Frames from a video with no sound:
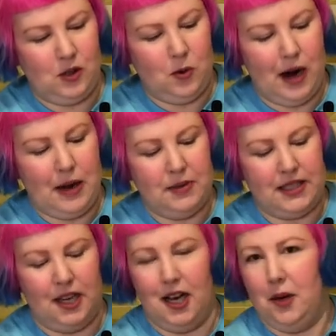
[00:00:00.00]
quite
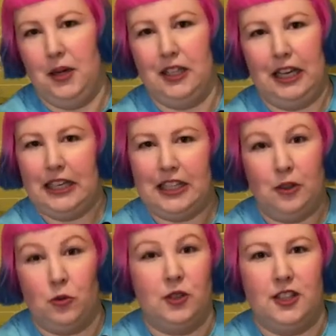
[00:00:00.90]
bizarre, but like in
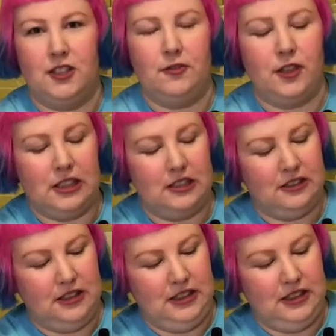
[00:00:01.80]
a really fun,